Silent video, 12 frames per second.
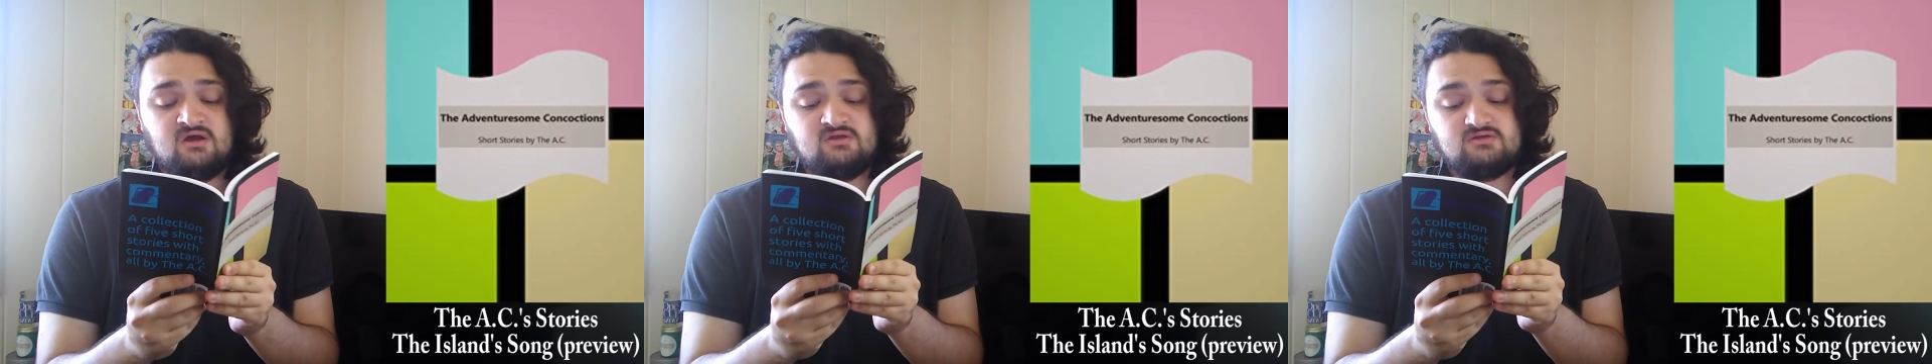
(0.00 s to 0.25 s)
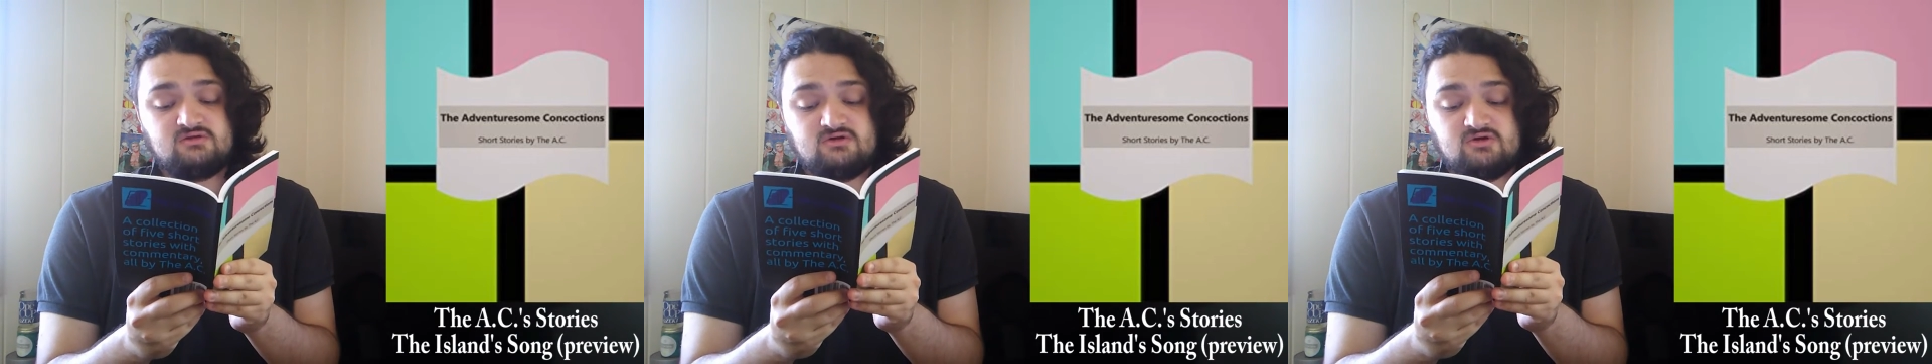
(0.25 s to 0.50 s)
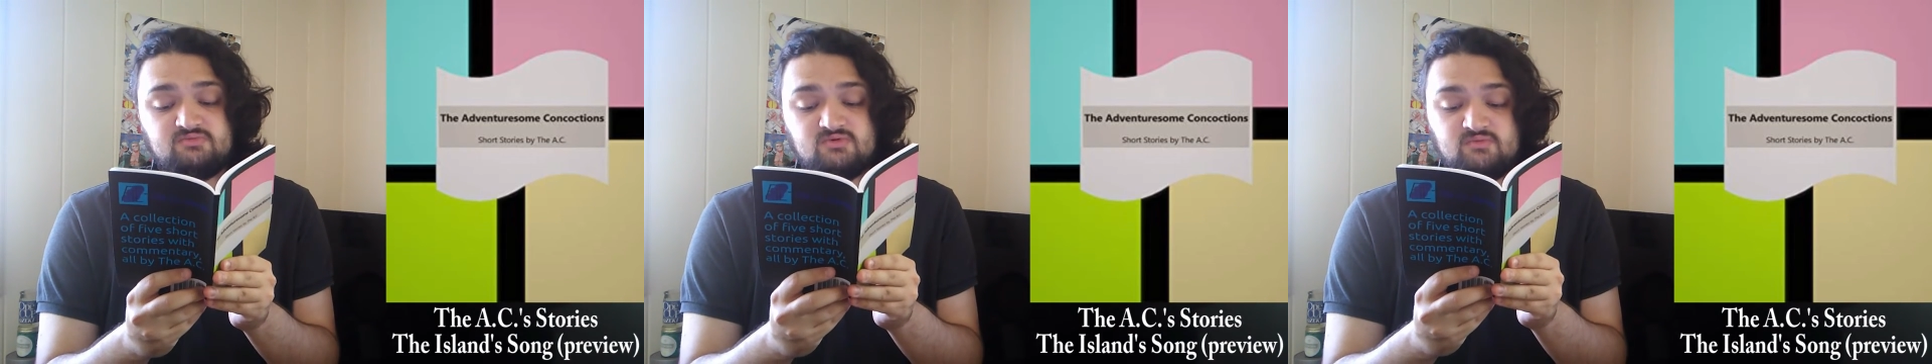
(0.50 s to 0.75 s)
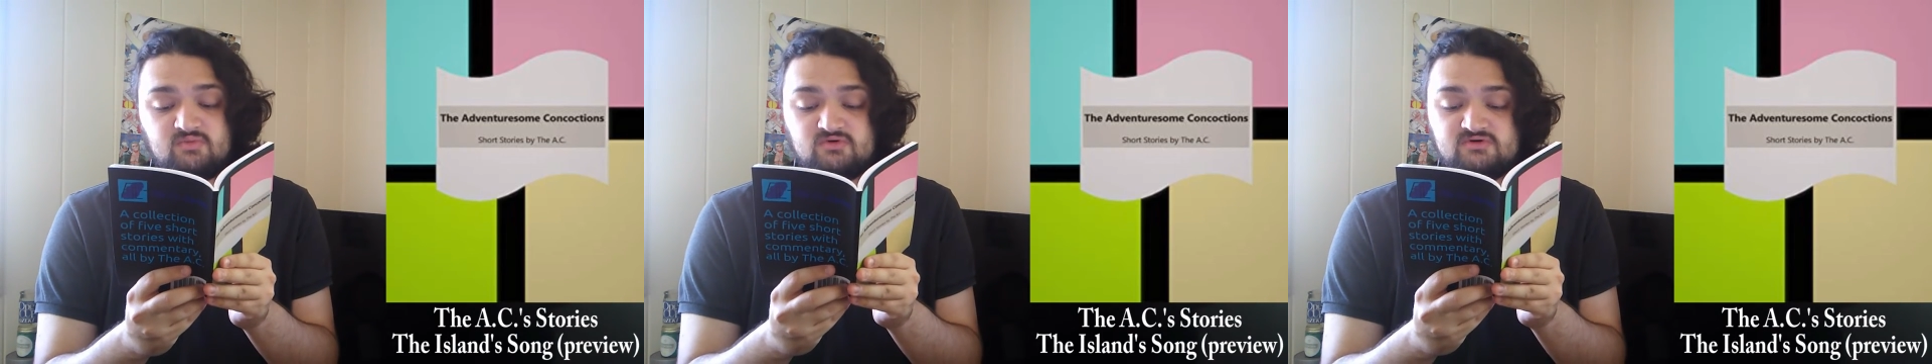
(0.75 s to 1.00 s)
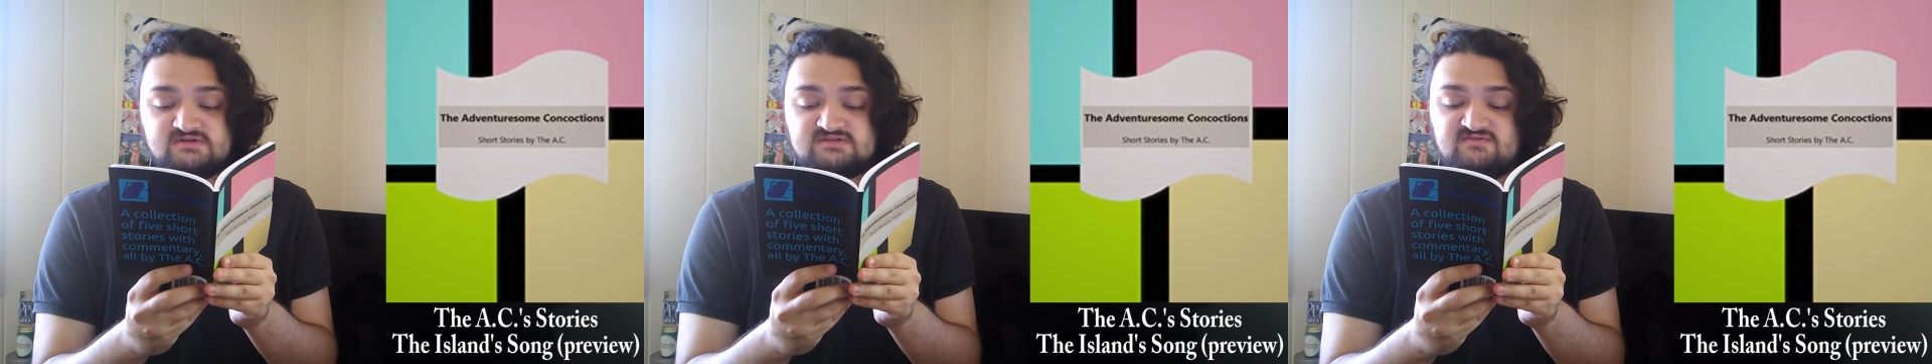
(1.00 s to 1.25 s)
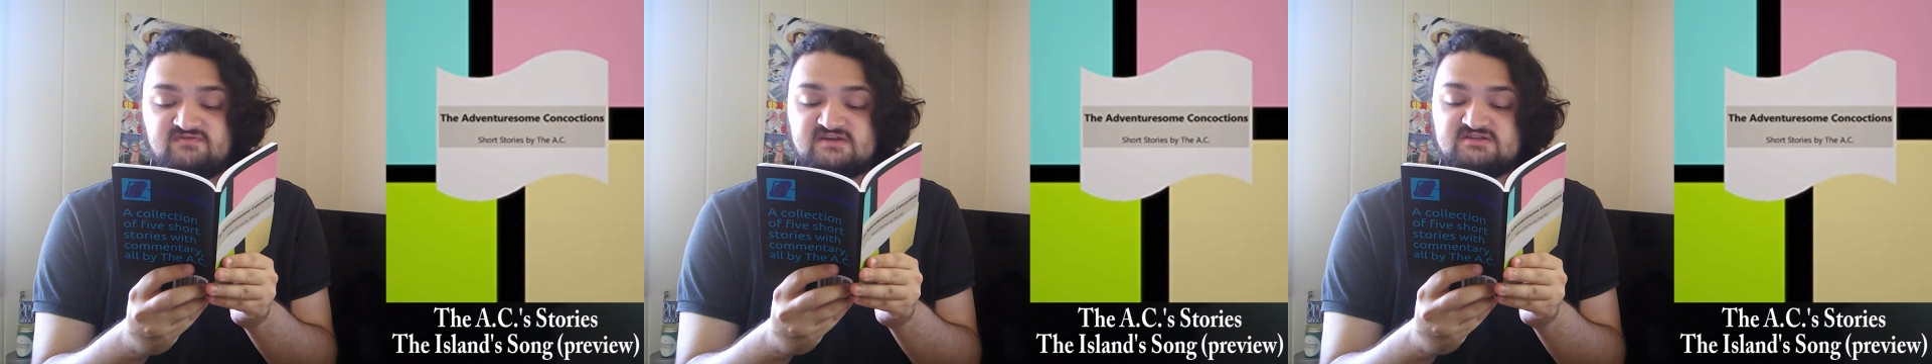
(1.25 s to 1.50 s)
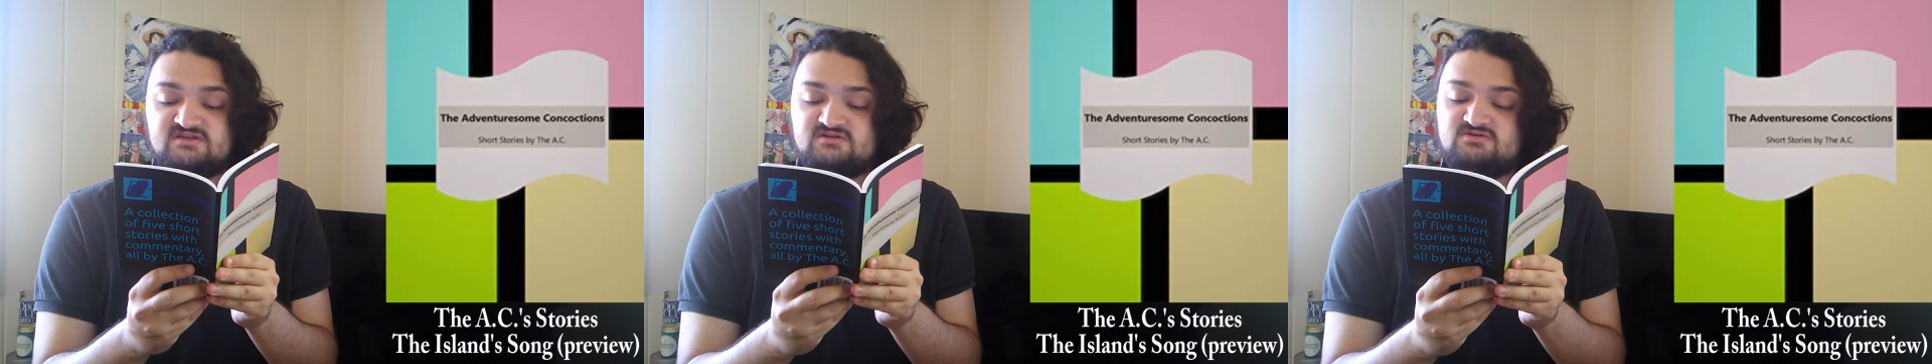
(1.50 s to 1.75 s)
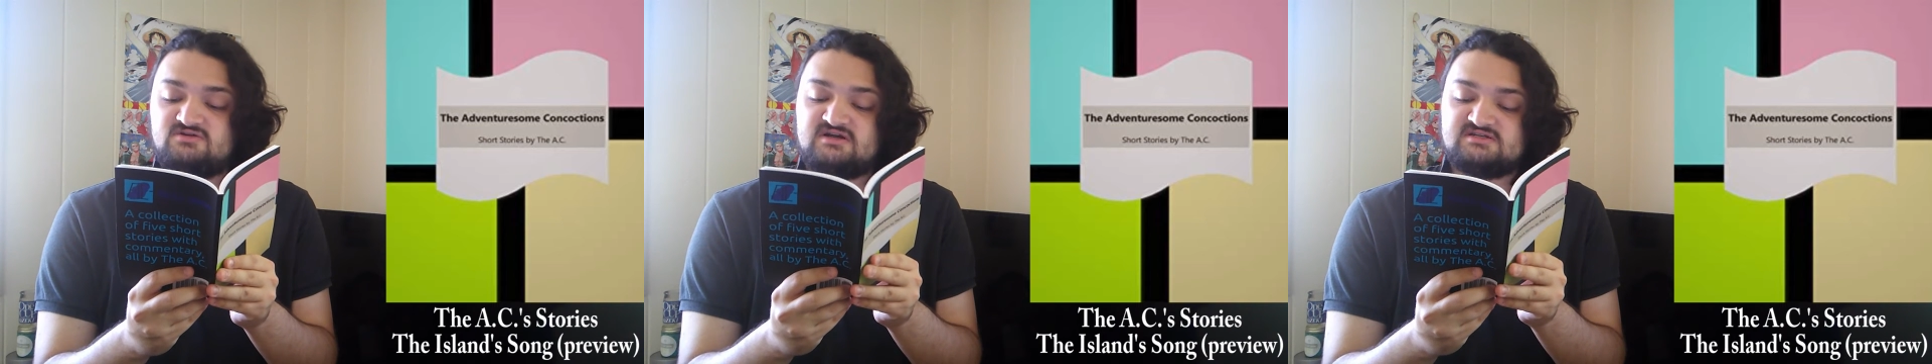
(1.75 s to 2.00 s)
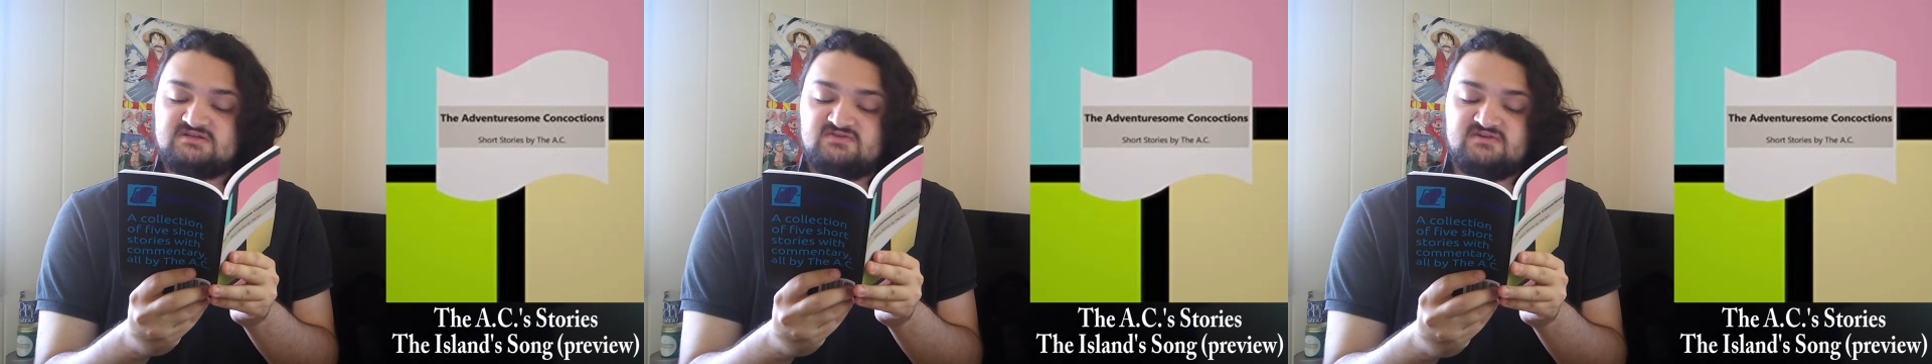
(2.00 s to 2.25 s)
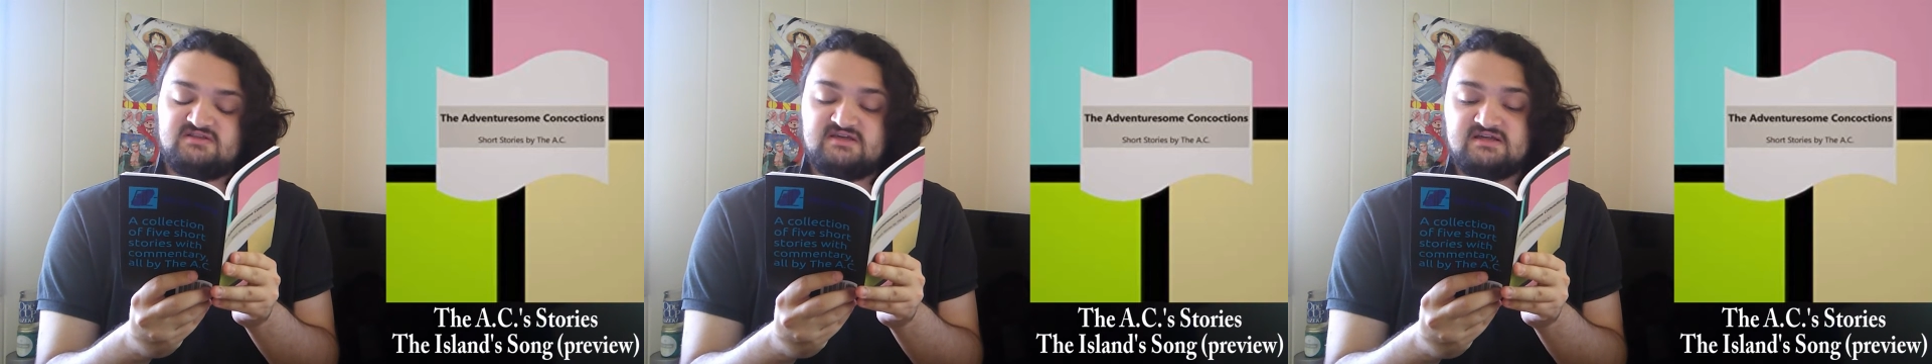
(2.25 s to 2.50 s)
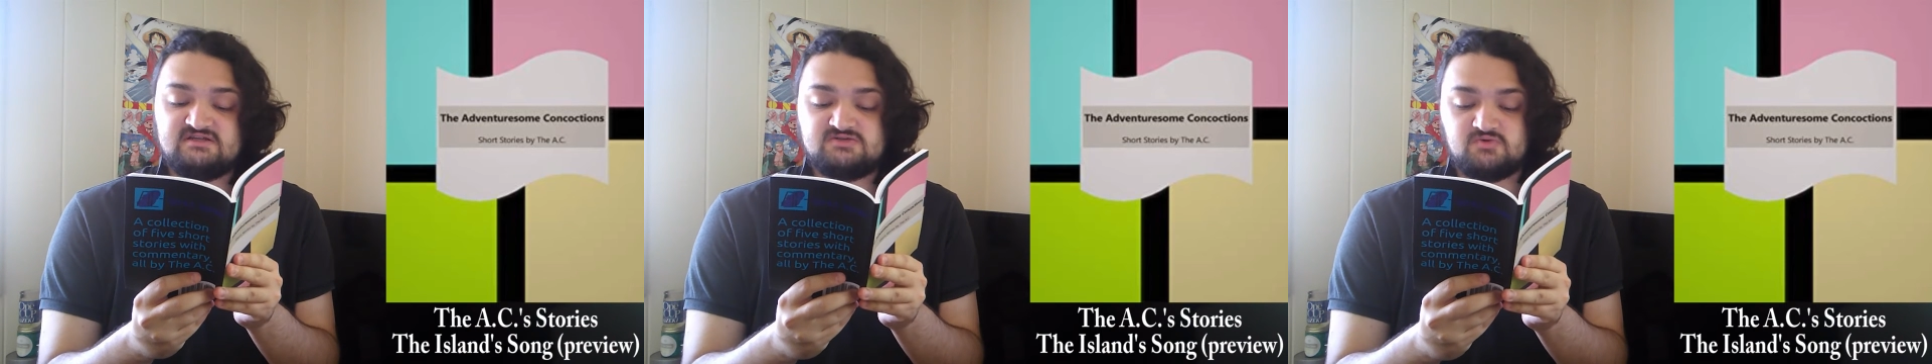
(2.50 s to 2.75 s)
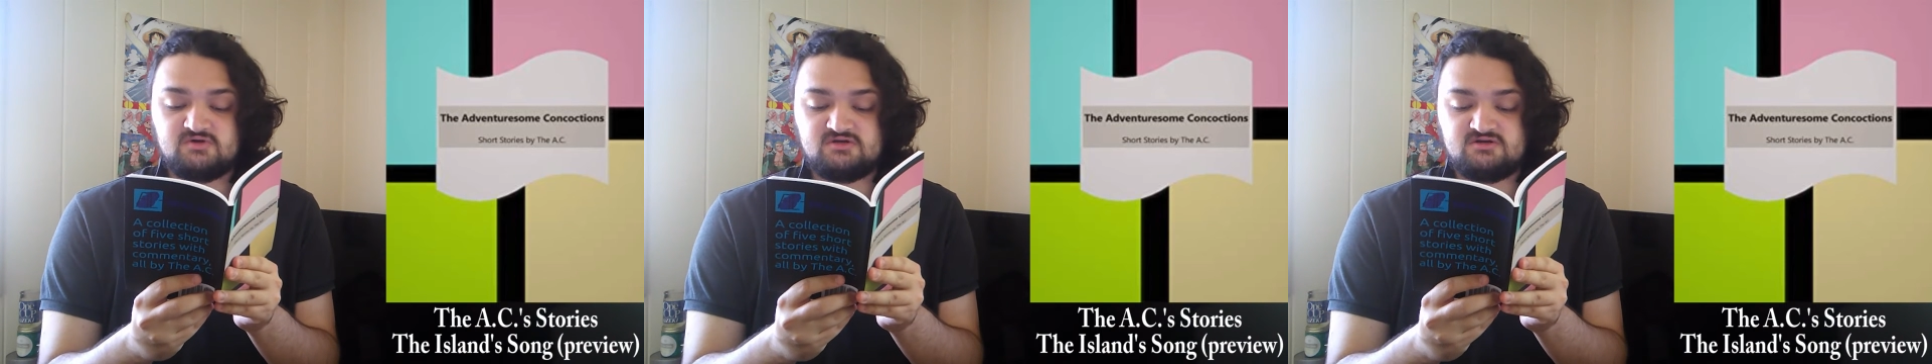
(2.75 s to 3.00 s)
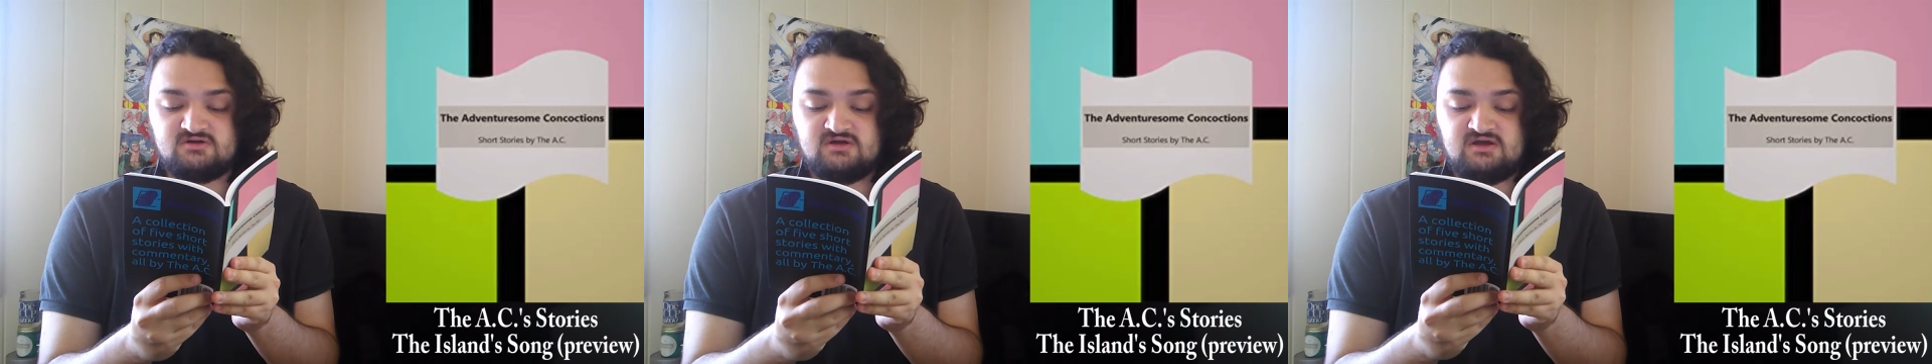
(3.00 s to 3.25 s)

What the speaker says: The group of boys face the direction of Natili's wonder.